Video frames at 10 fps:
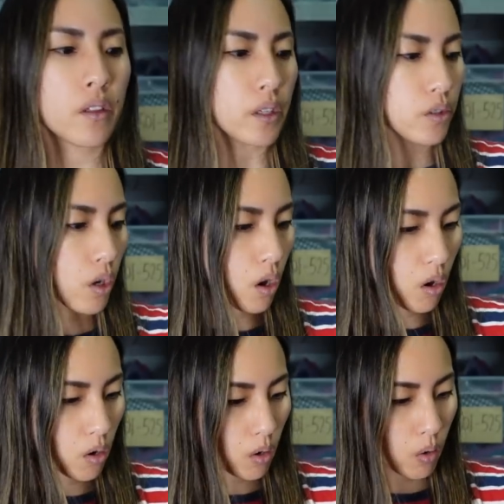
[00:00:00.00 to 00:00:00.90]
the
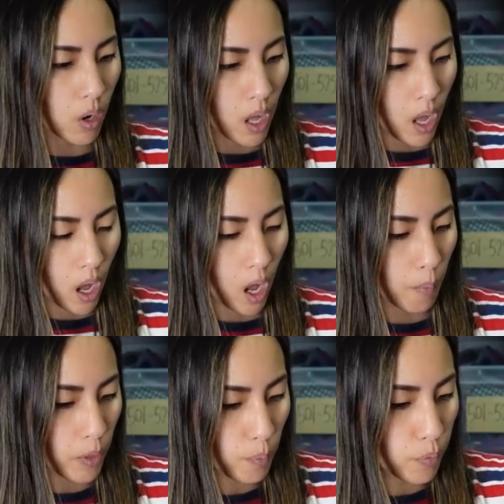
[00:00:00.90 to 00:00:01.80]
toe.
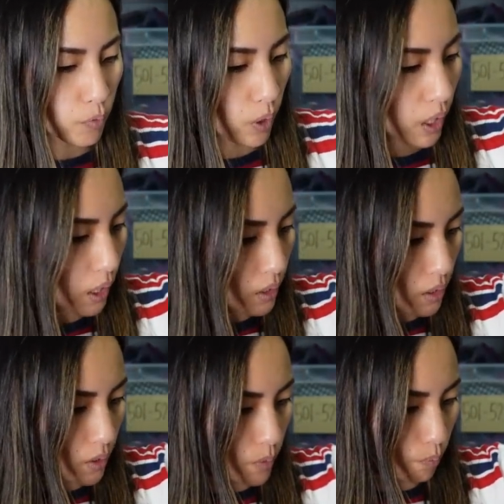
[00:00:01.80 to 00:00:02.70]
The brand
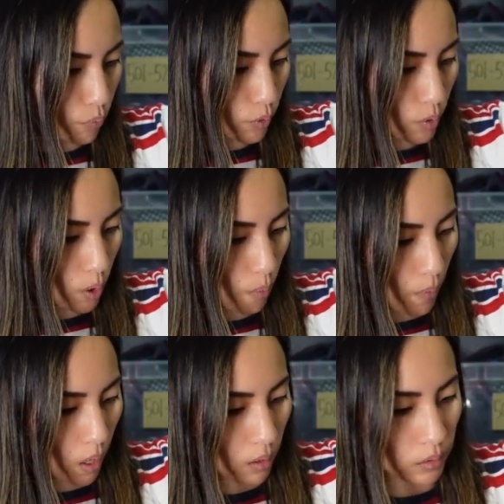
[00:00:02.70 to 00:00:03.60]
is Bruno
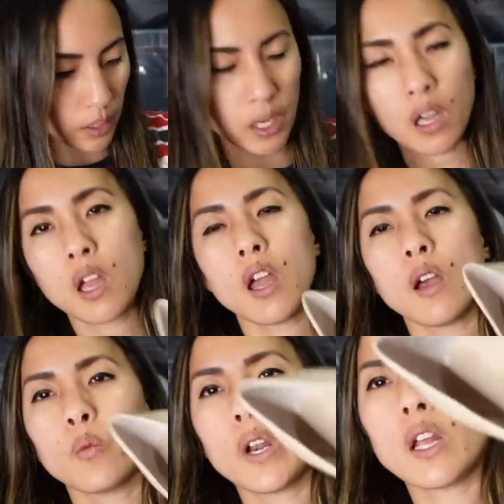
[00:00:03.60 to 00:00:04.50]
Magli.
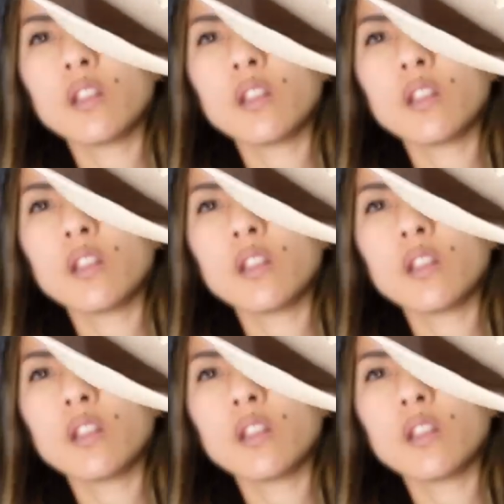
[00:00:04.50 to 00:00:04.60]
When I